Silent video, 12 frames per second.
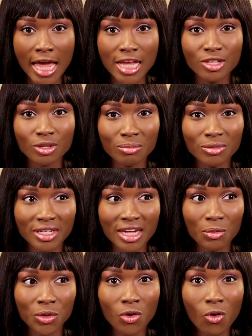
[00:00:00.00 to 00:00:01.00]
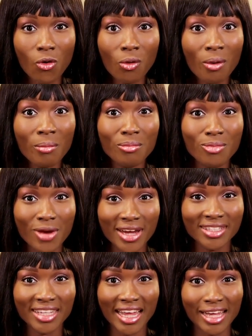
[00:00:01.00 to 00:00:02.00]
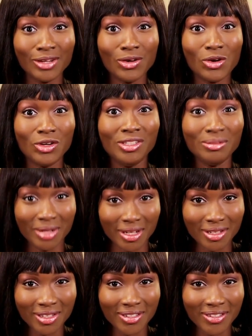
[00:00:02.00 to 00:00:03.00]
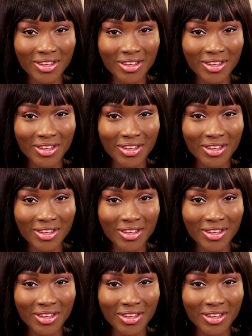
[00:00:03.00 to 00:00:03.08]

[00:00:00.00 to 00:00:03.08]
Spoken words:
is something that we call breast engorgement.